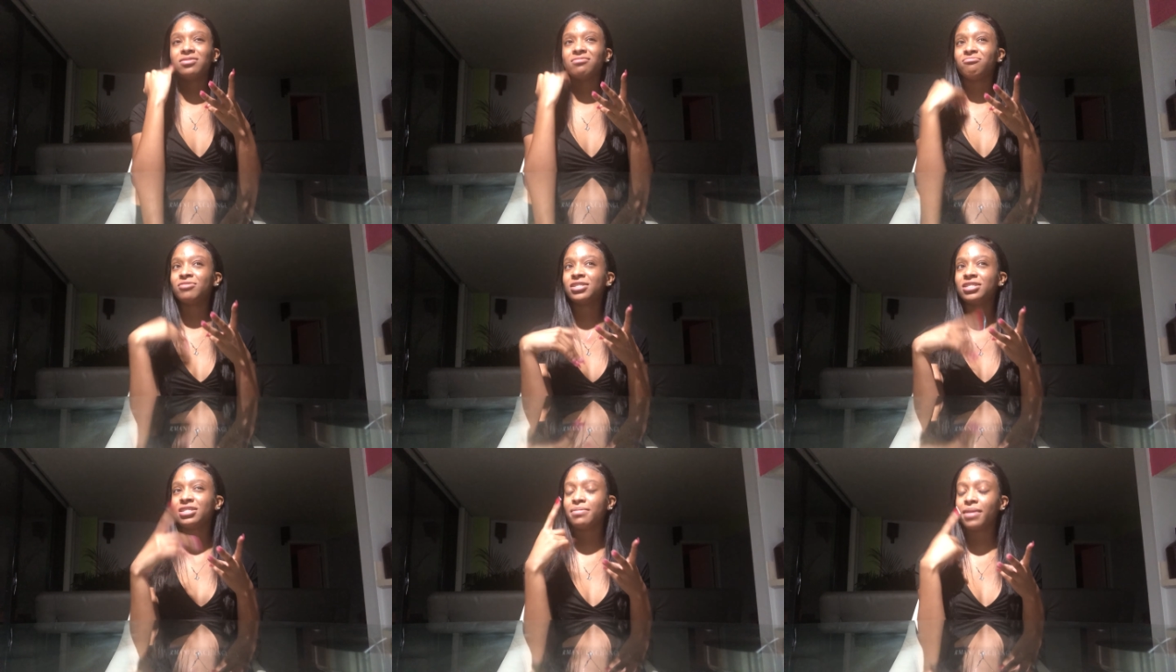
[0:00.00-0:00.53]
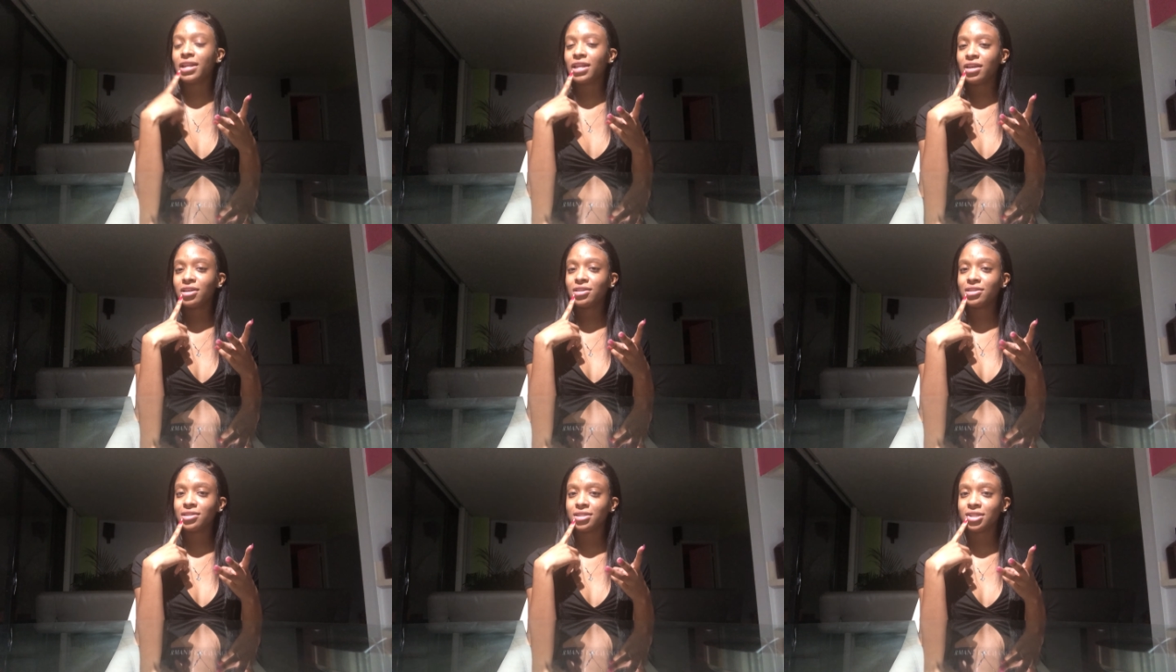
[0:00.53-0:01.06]
Was it somebody
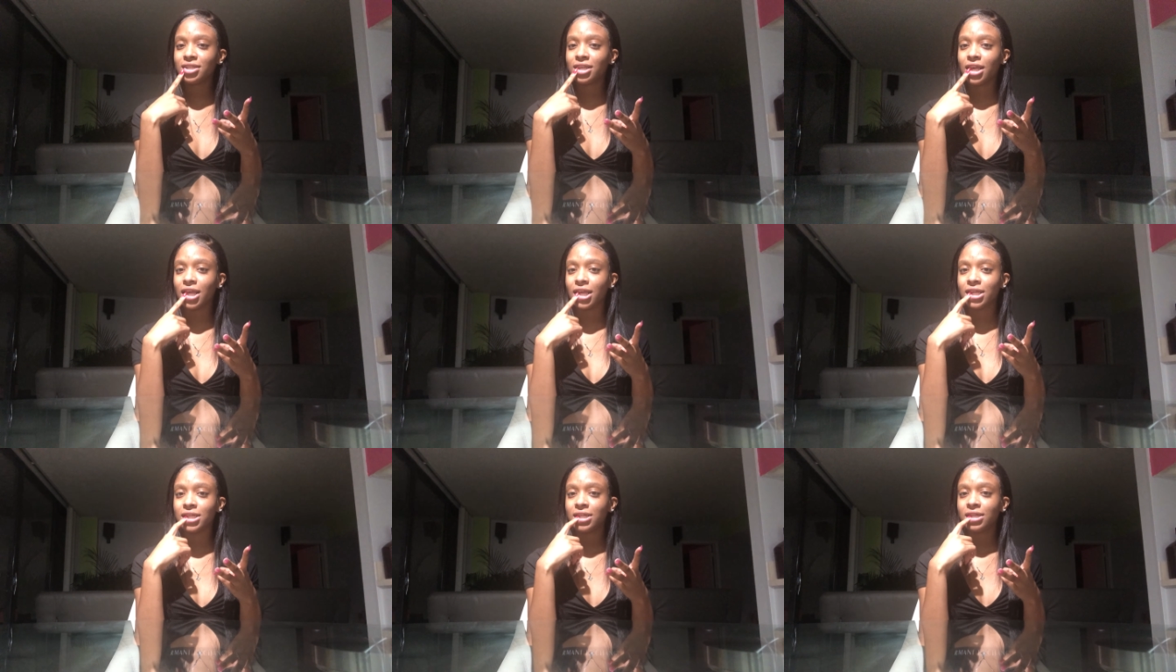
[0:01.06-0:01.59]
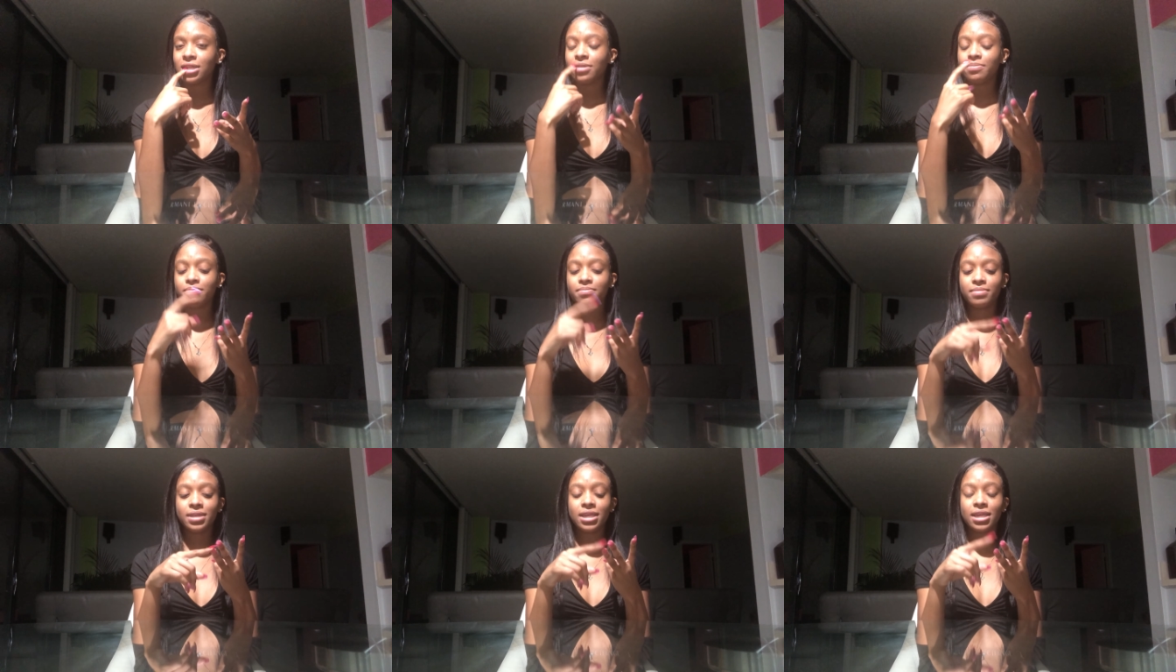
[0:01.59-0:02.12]
else?
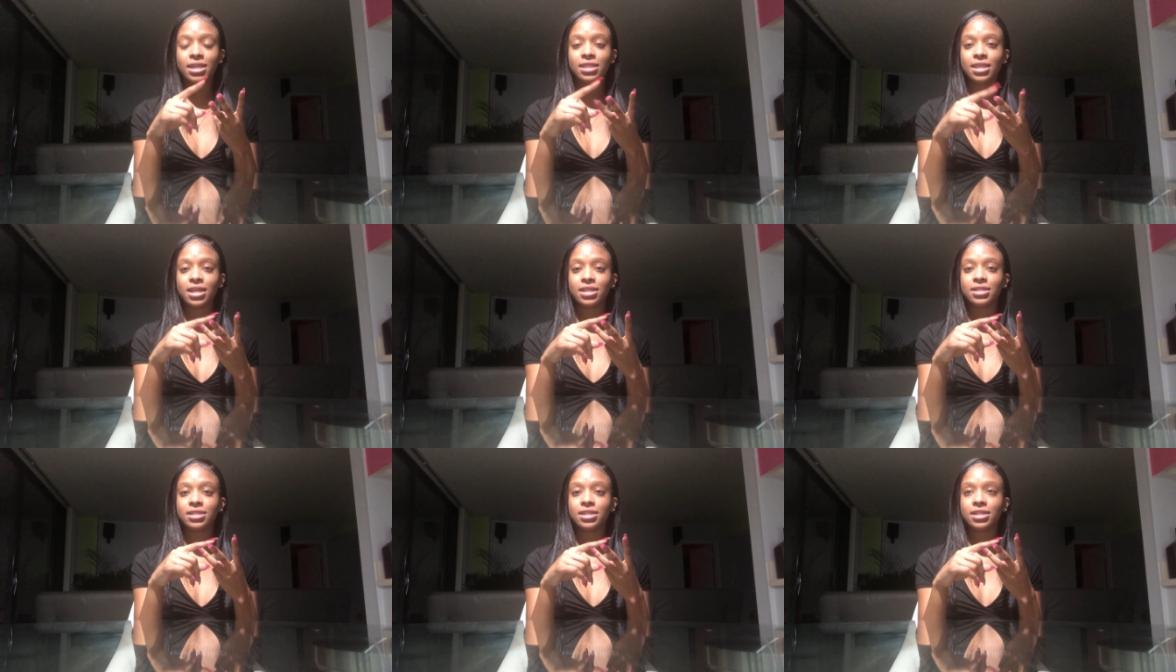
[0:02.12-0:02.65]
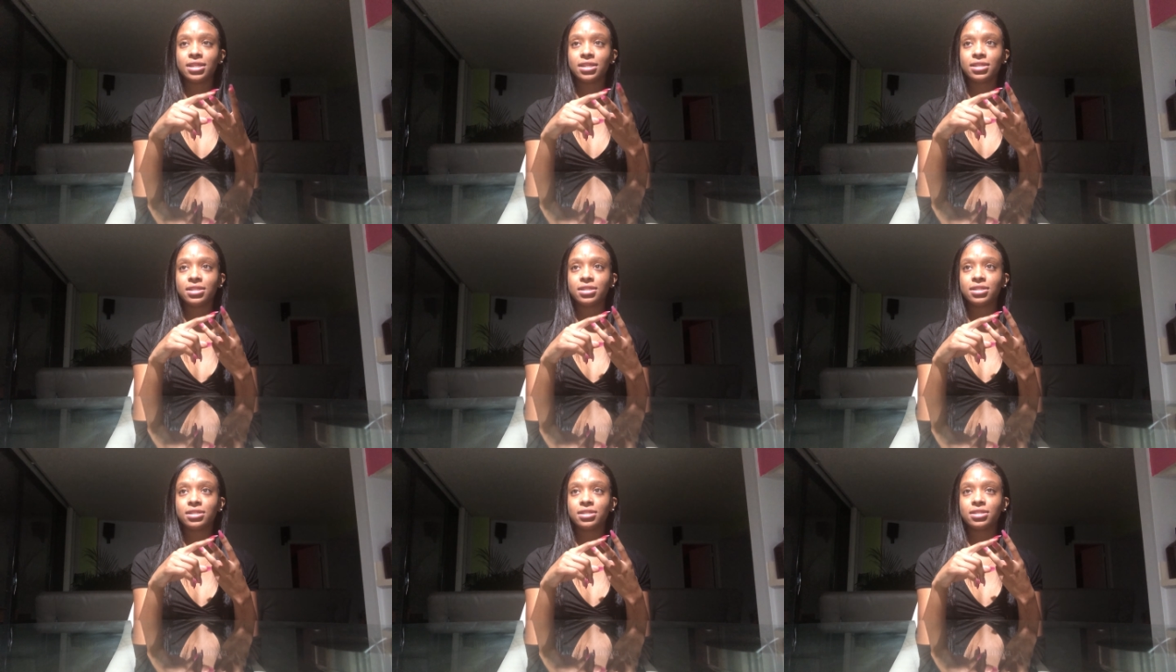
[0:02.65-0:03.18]
Me,
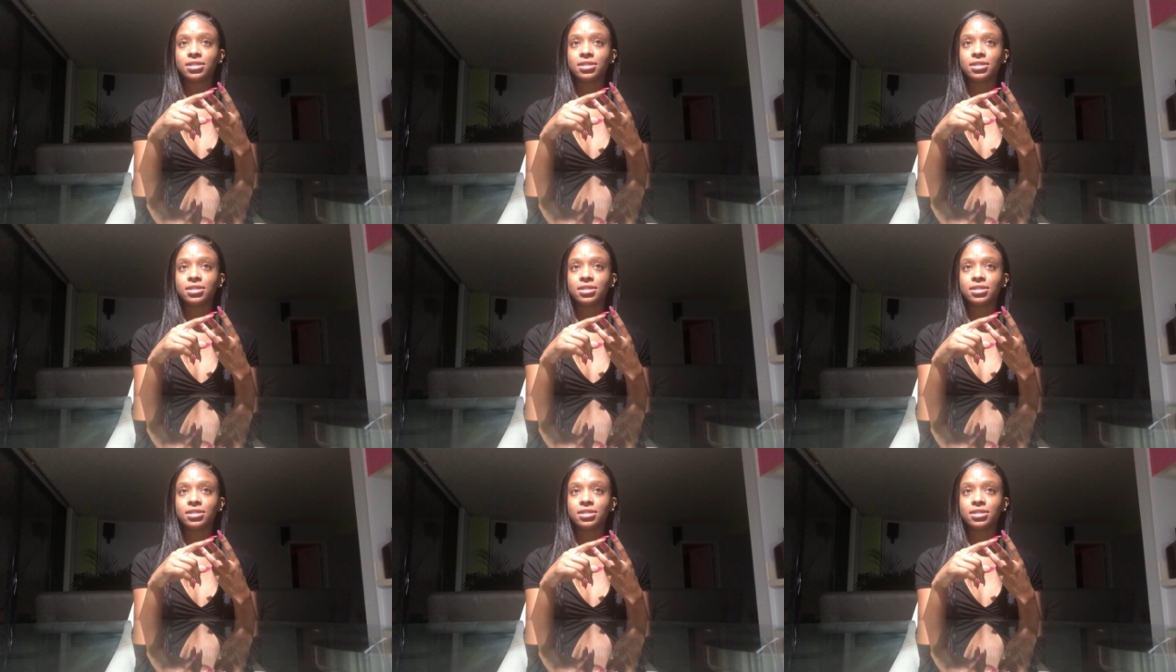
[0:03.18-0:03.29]
London.